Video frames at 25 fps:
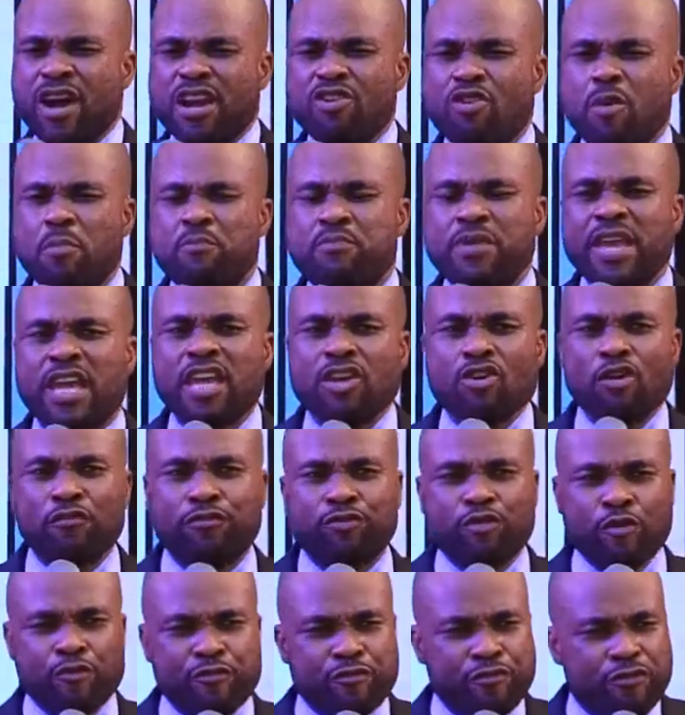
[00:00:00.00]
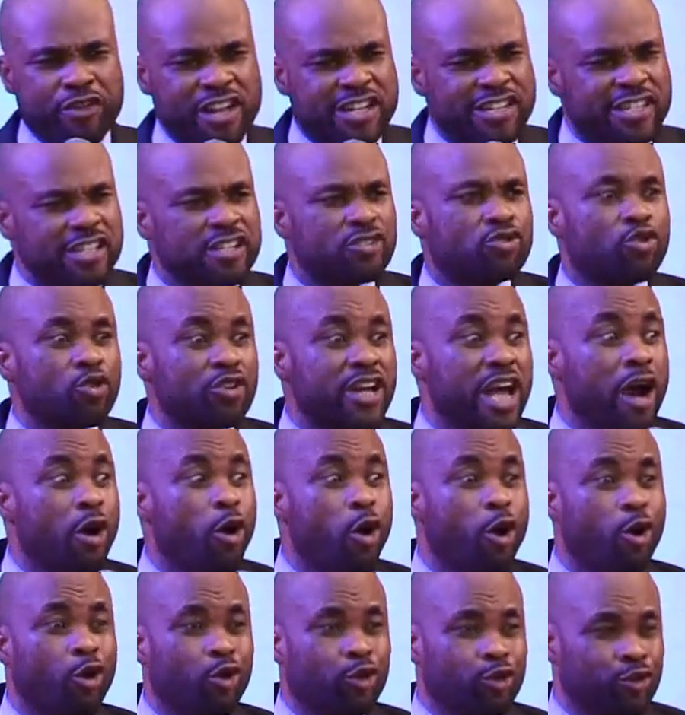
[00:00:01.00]
you are not big enough to fit into the
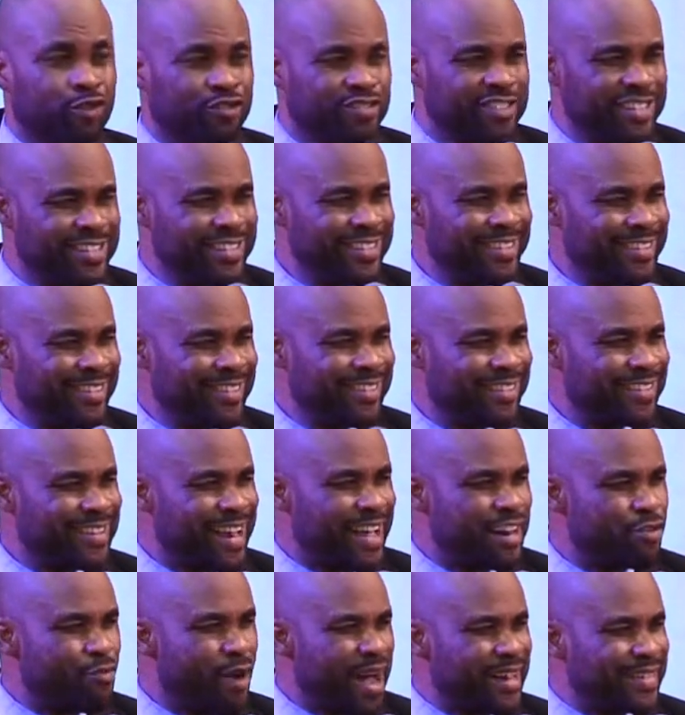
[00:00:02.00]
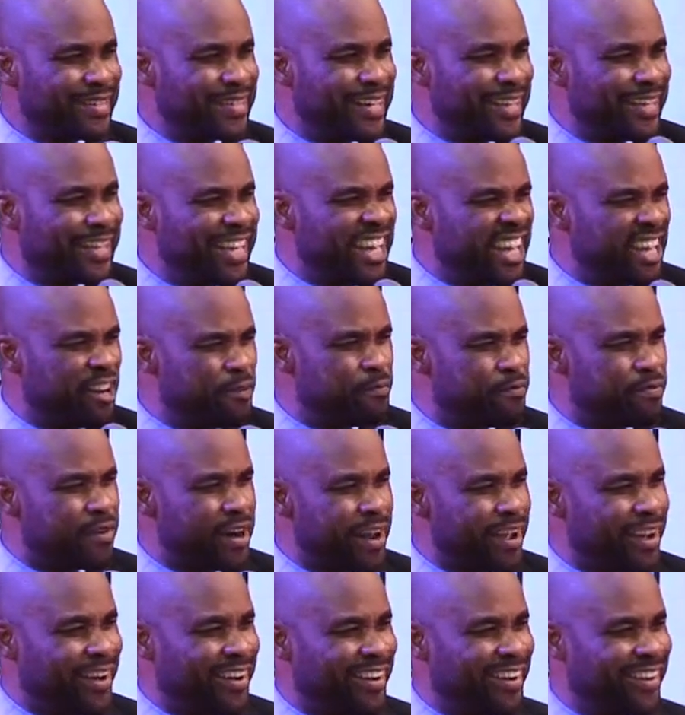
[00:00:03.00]
hole that you are digging in
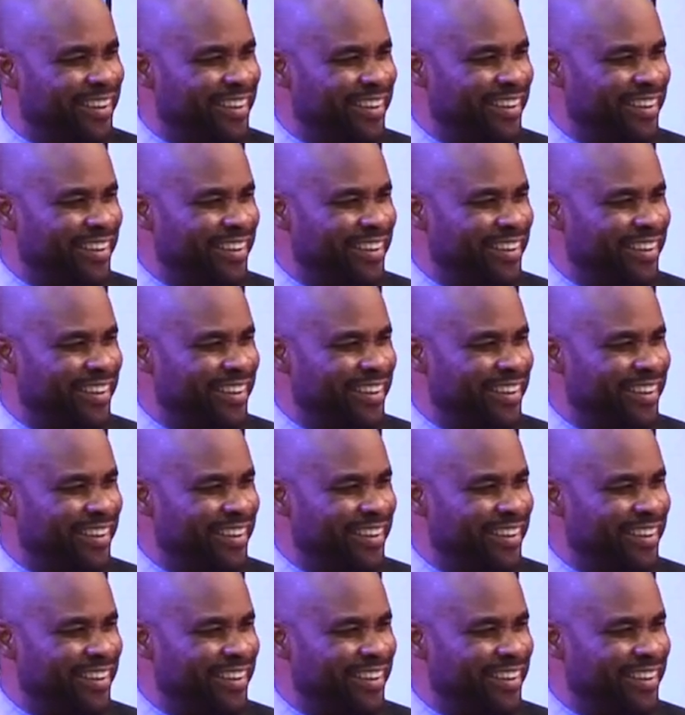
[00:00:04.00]
prayer.